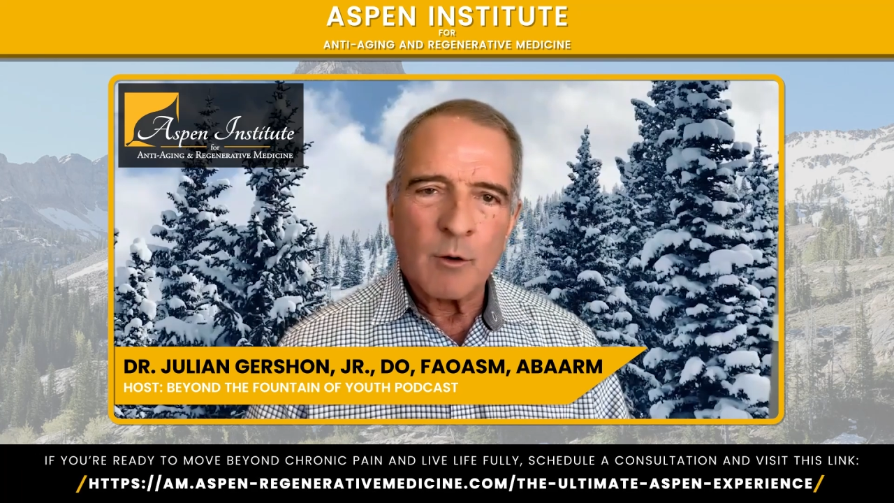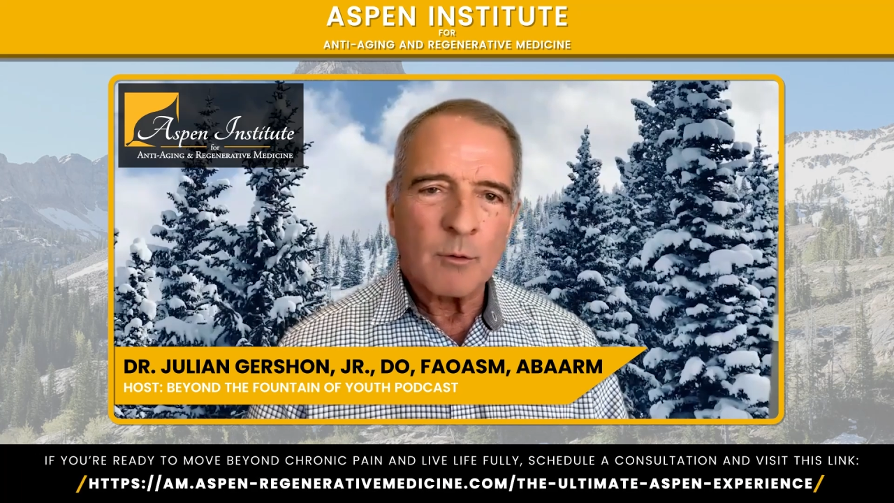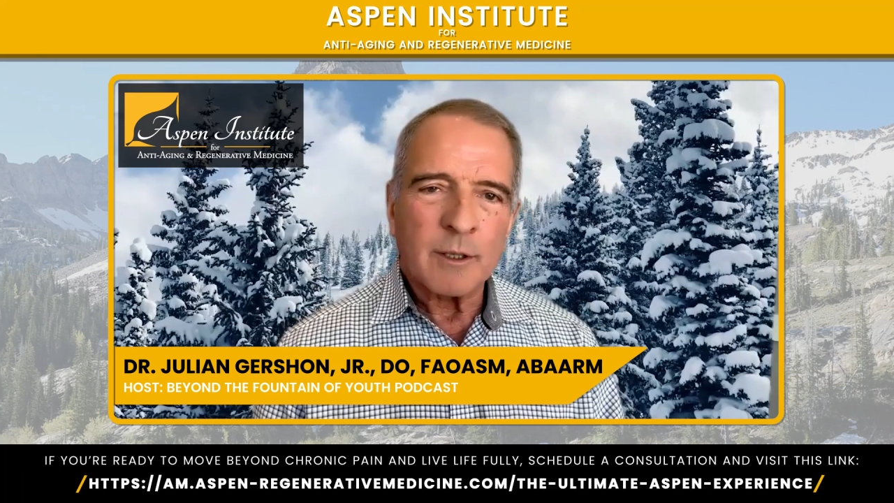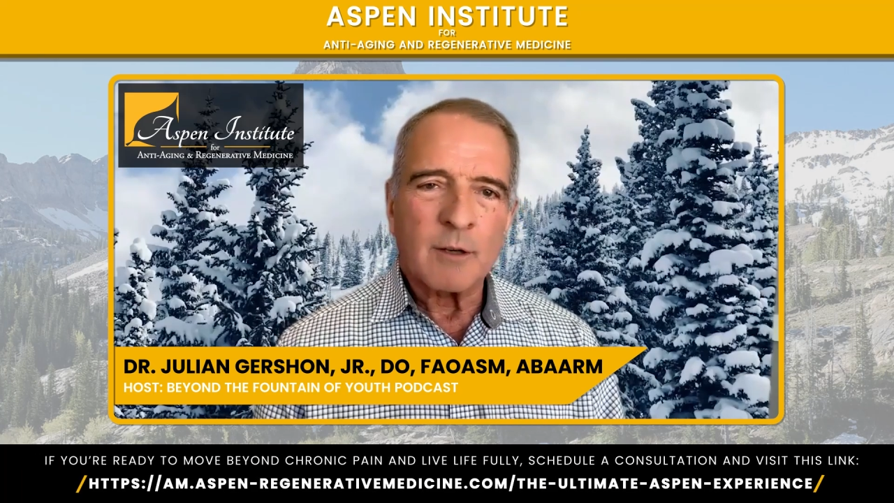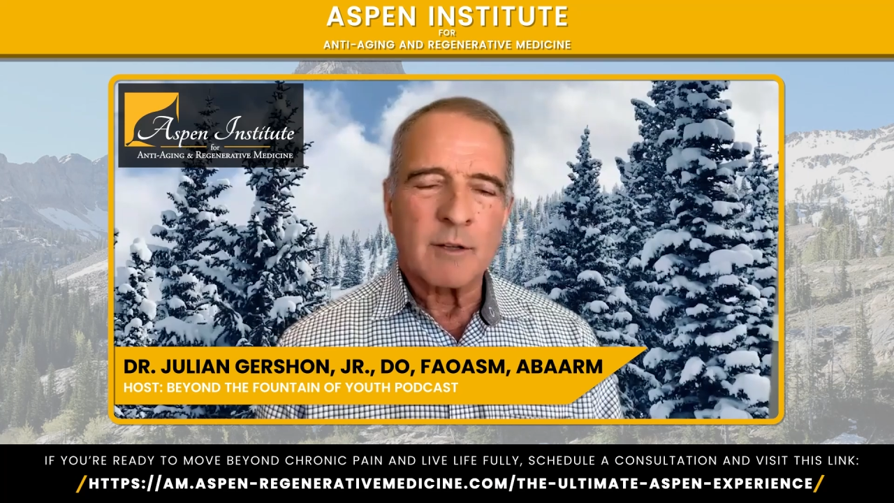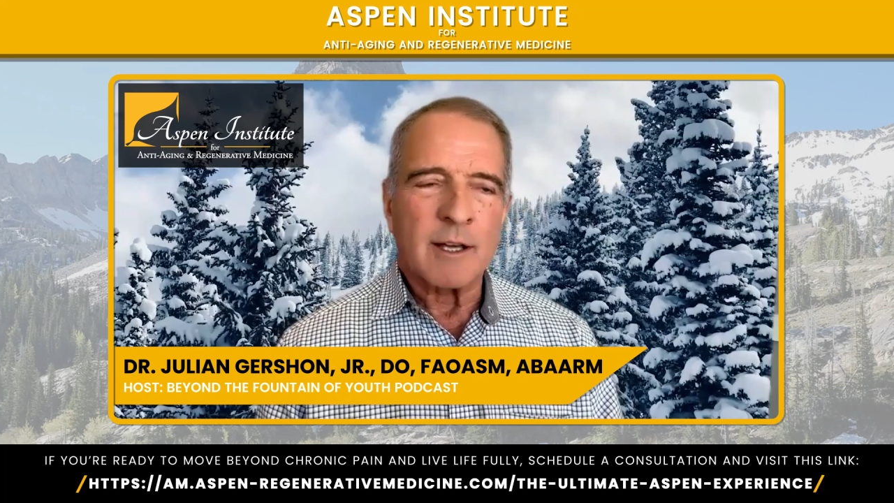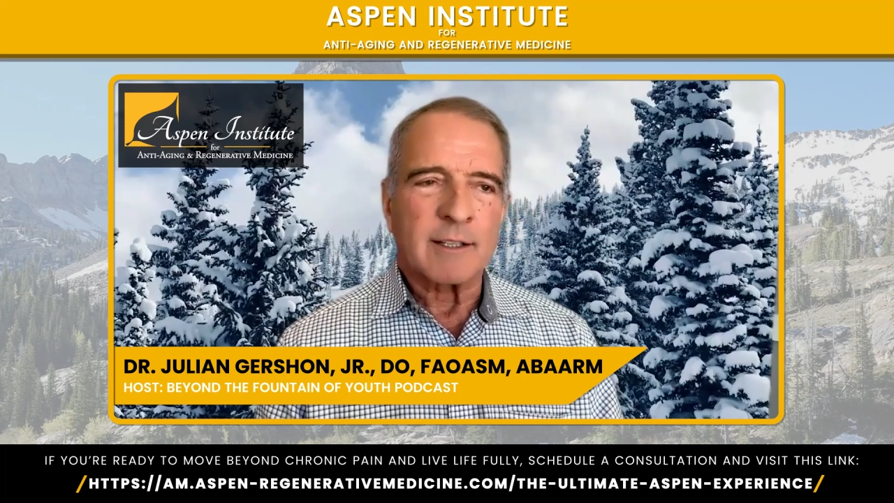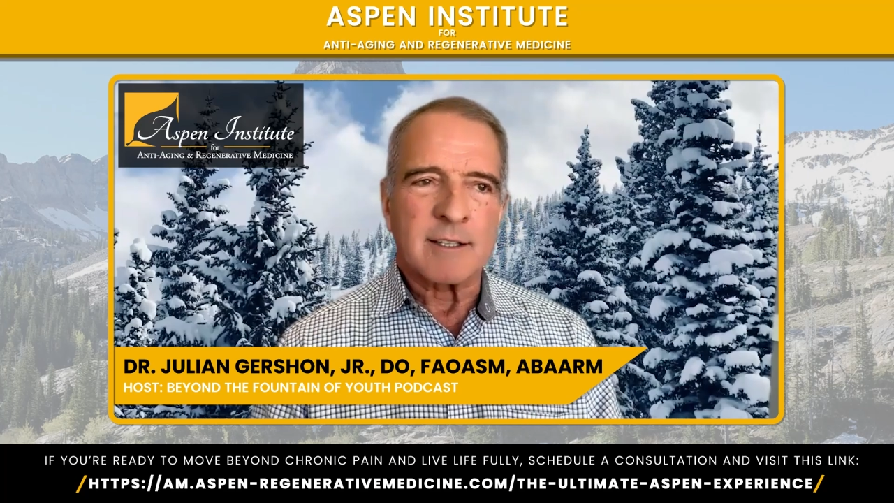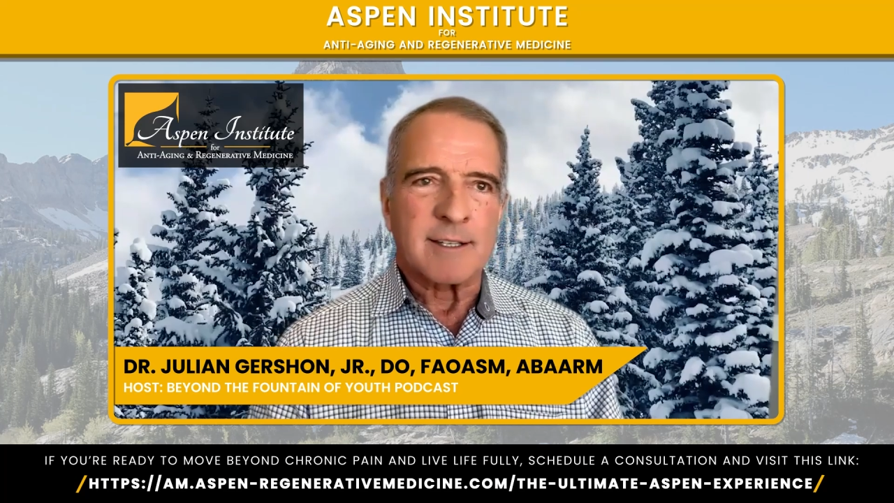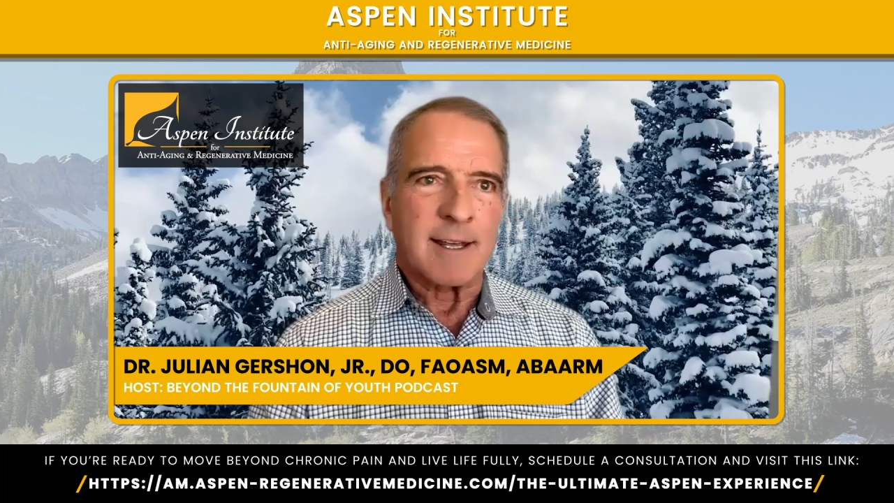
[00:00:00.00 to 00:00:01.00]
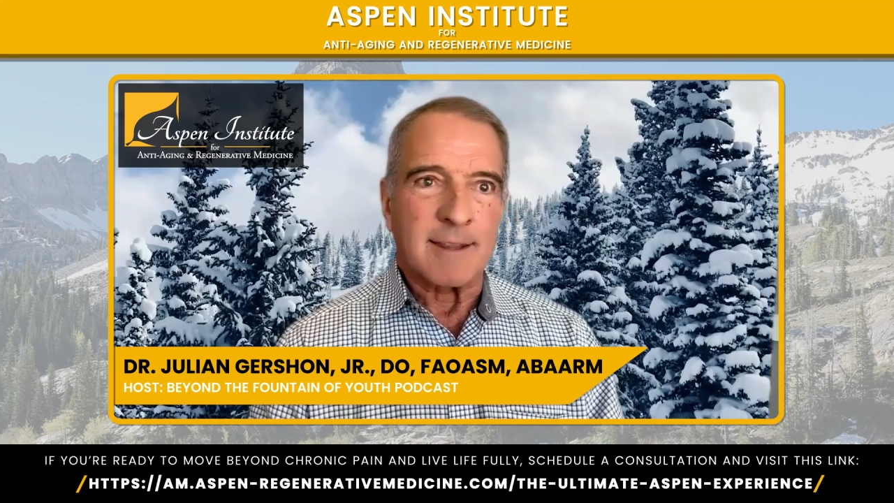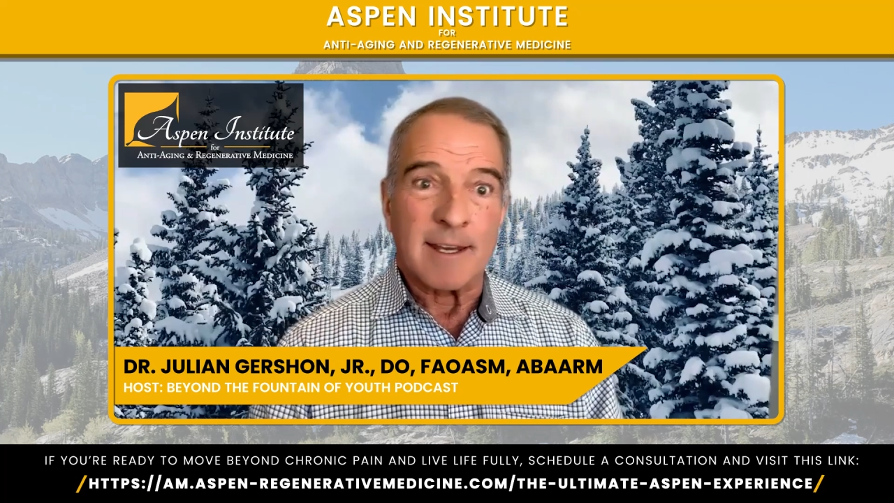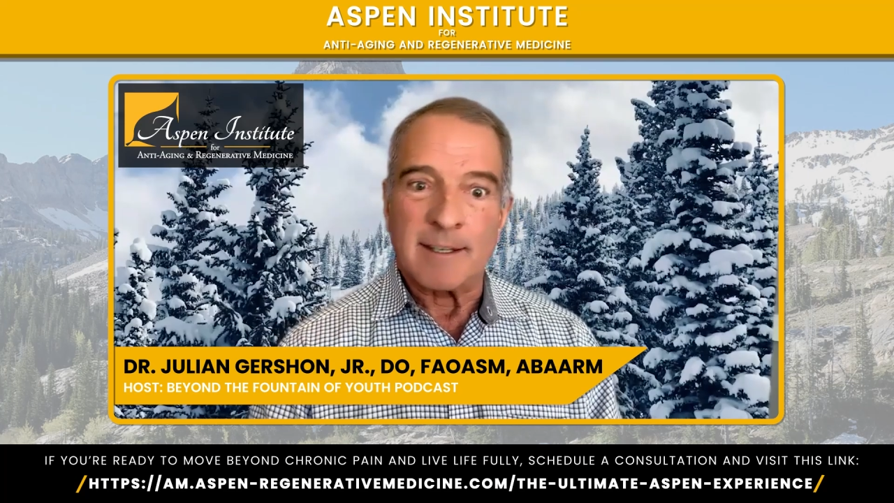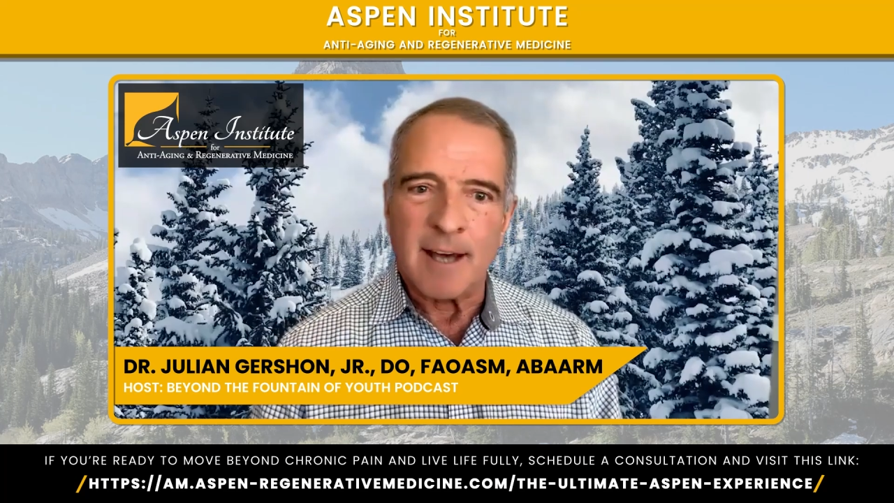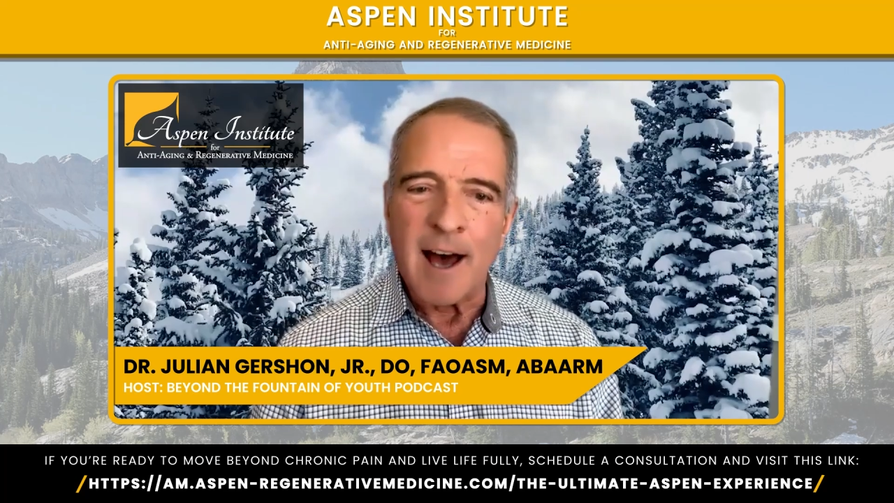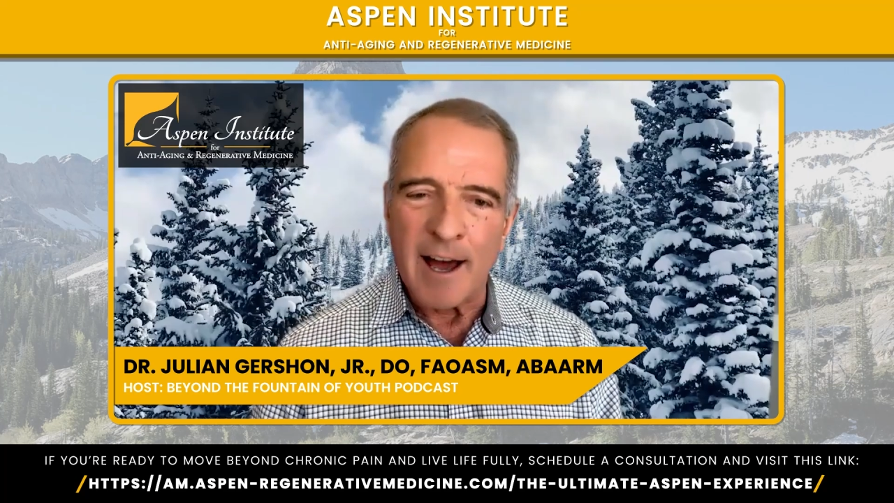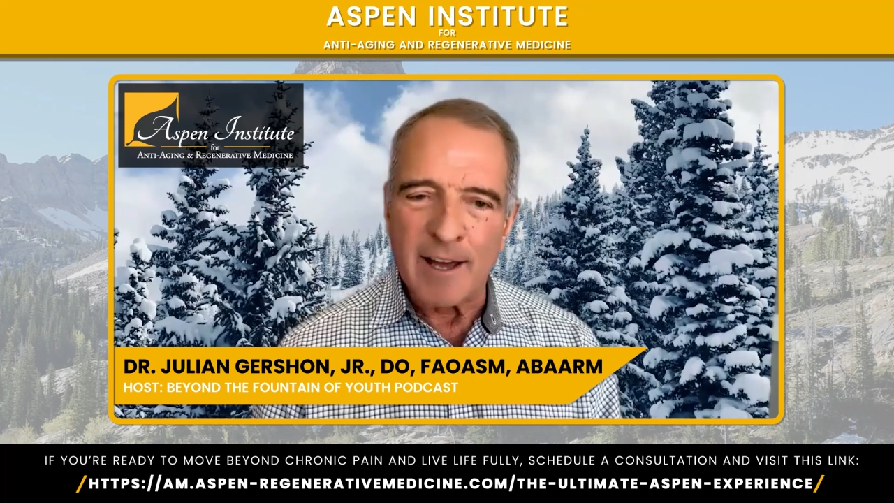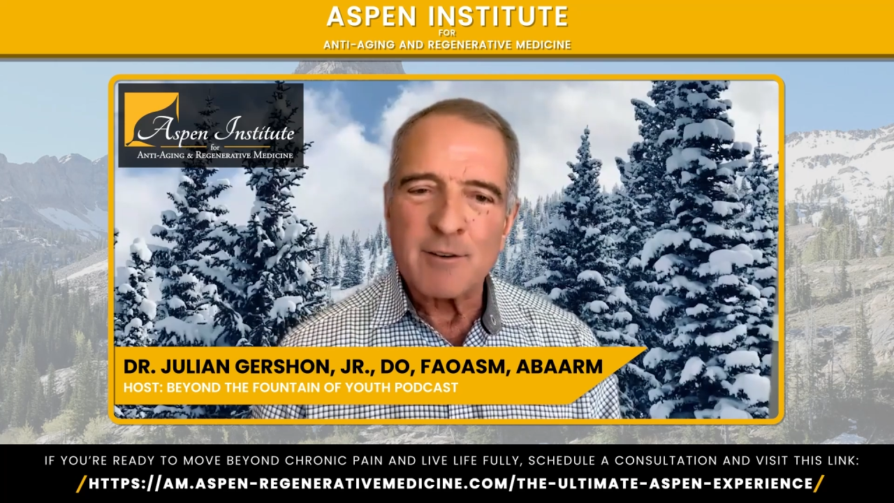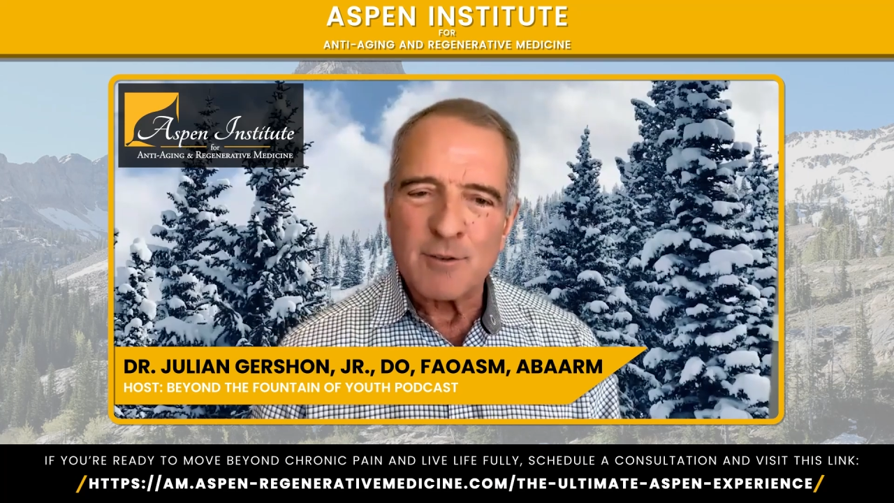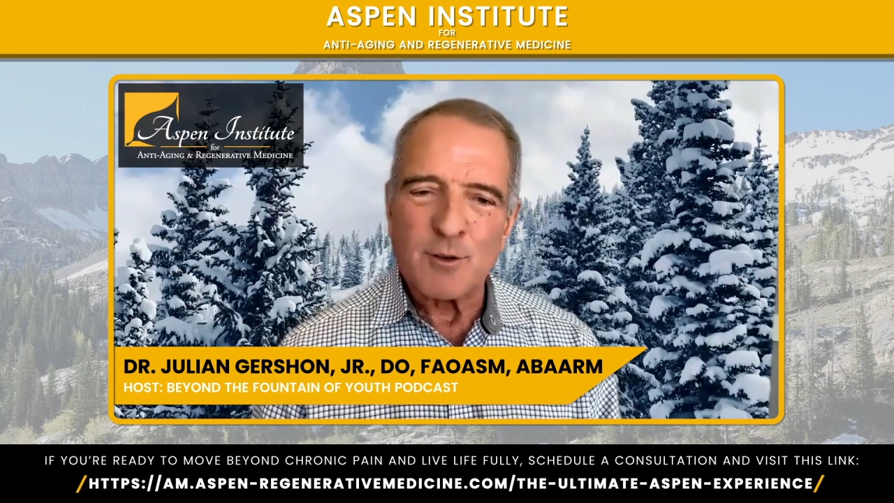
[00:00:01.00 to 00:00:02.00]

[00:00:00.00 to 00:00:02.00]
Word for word: Well, we don't like to say they die,